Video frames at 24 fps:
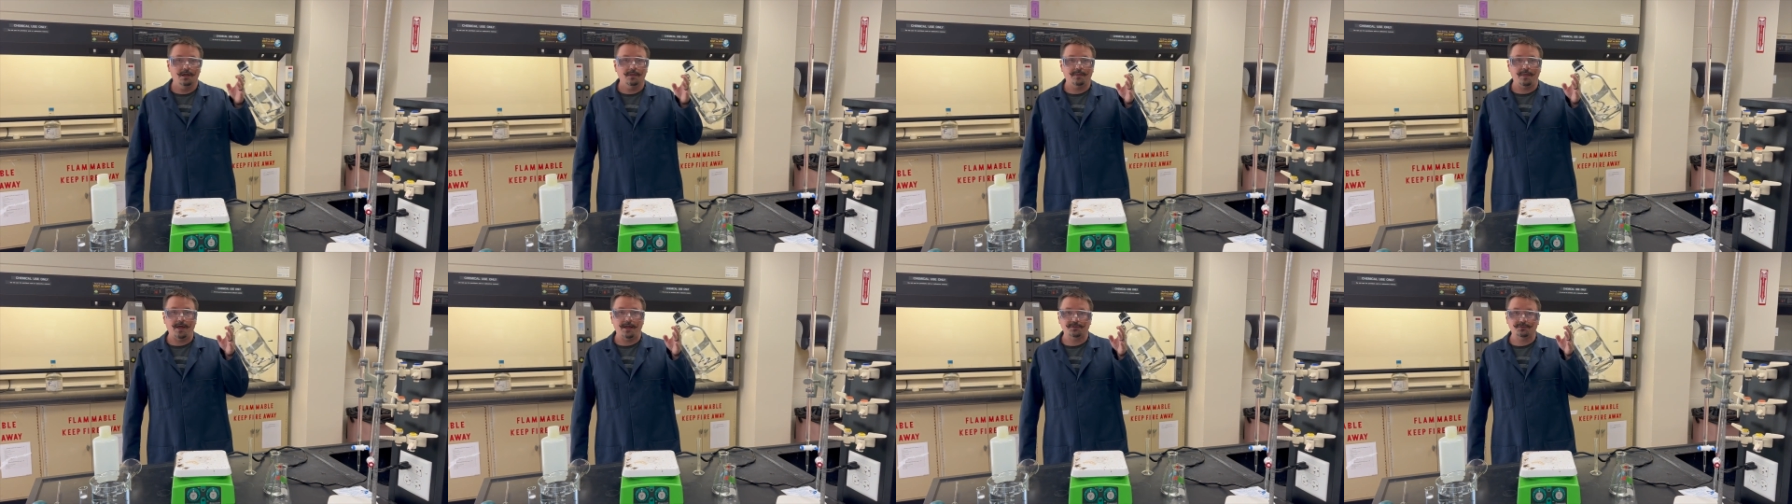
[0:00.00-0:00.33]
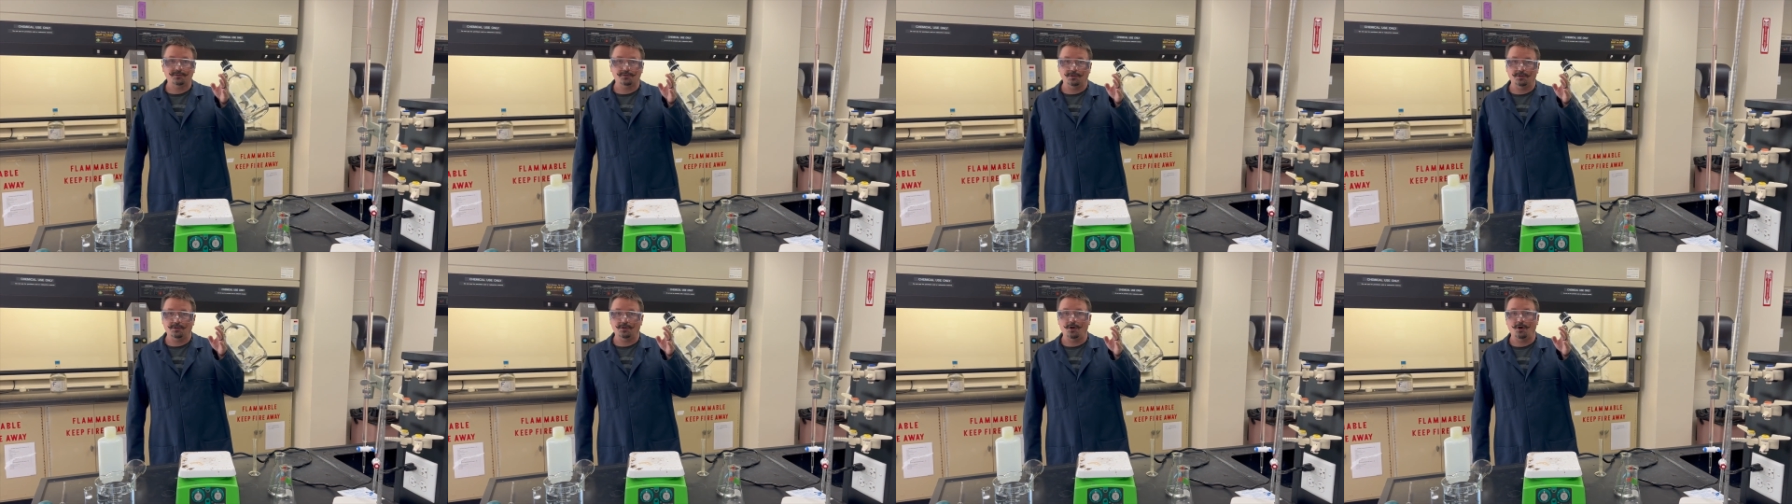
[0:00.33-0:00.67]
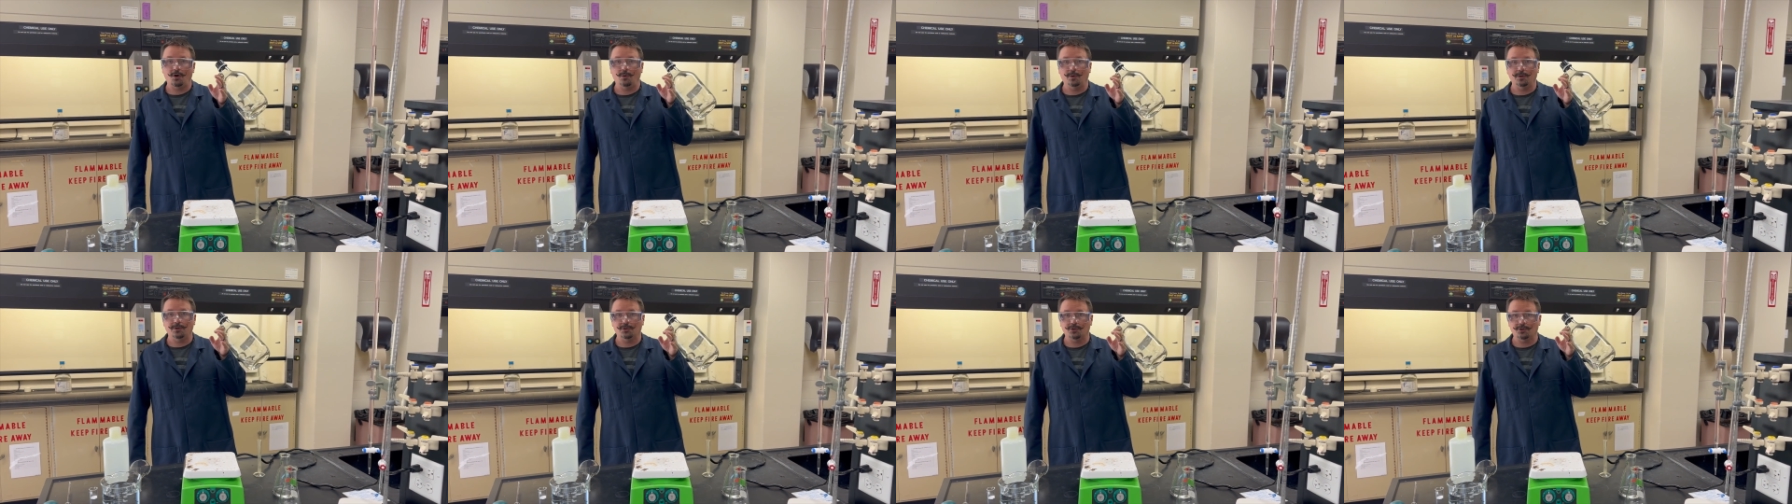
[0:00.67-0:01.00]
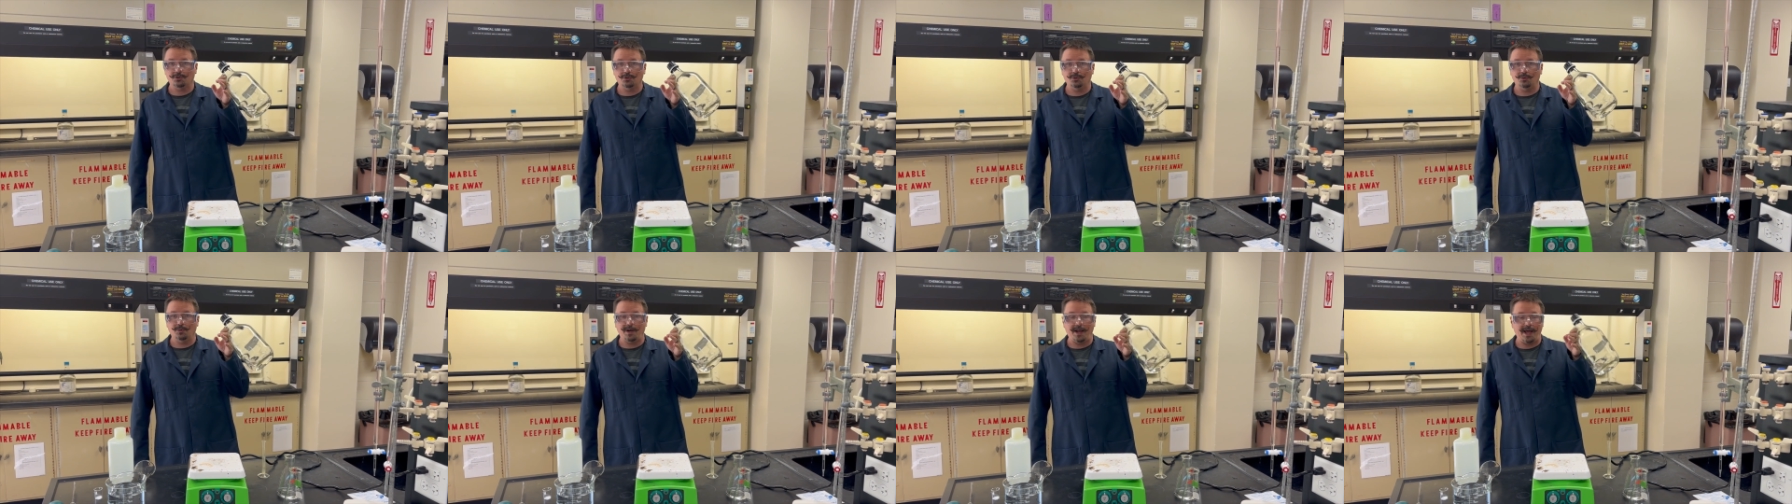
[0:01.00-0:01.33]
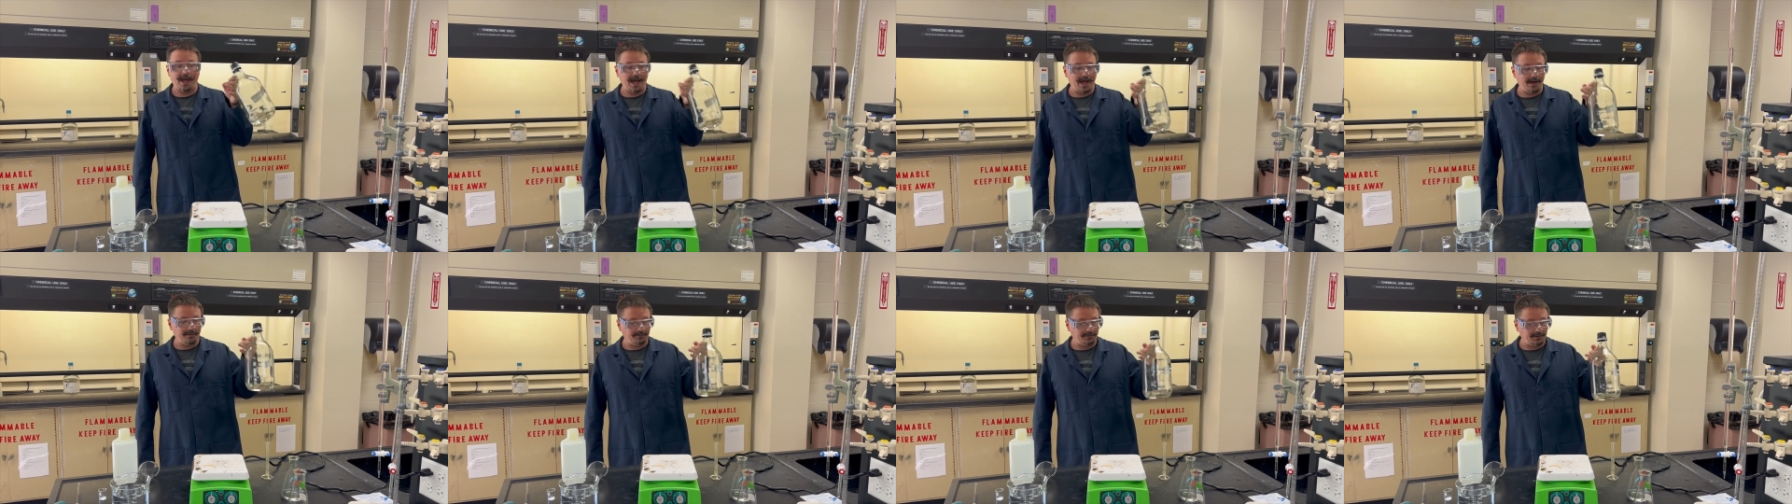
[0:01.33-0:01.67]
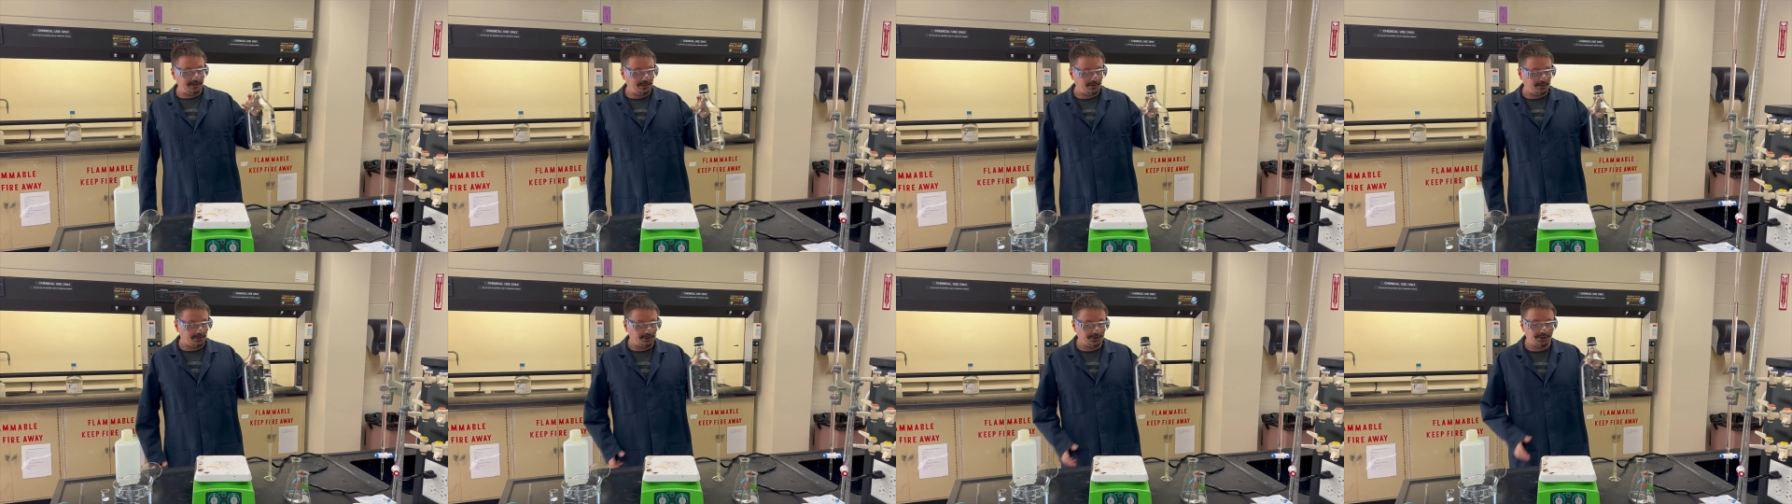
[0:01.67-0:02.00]
That's gonna go in your two and a half
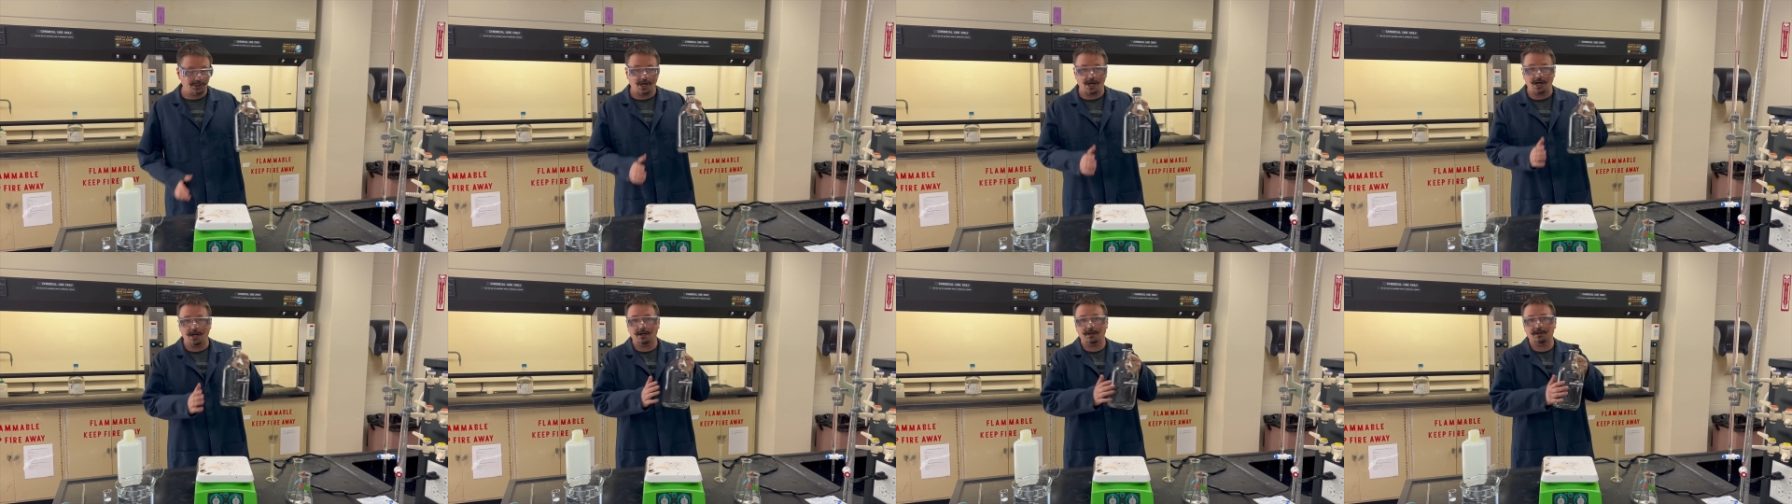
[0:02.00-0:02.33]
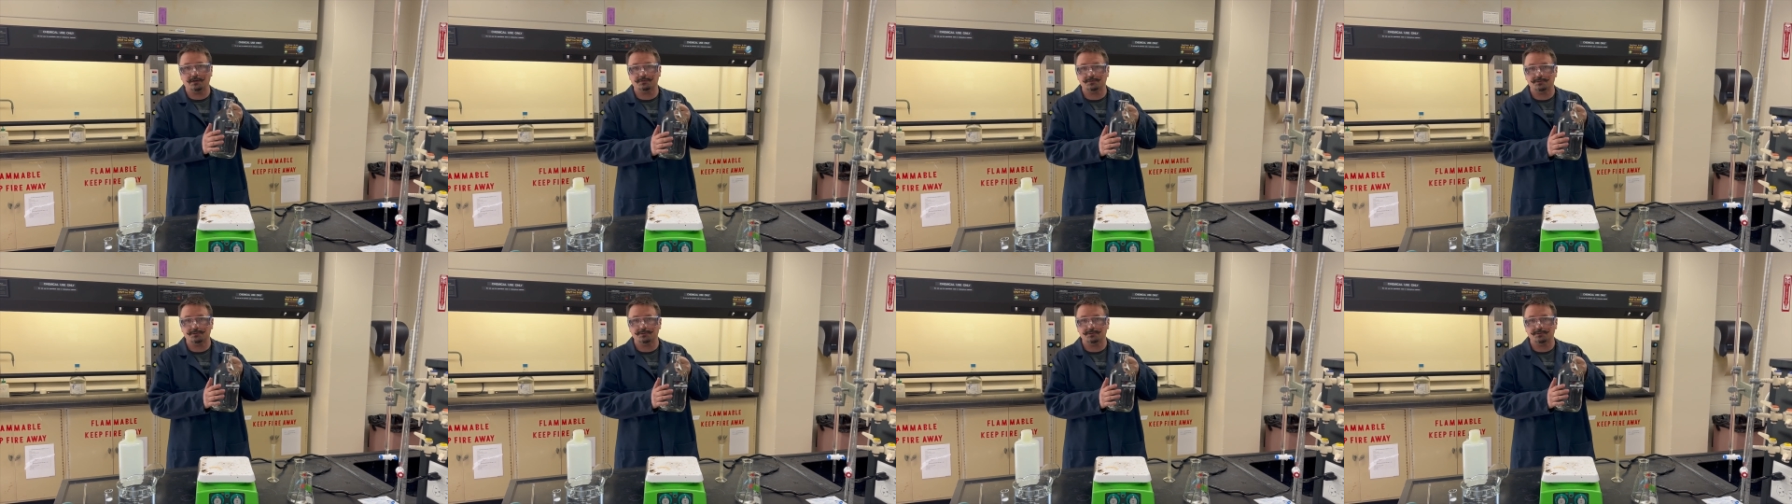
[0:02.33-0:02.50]
liter jug,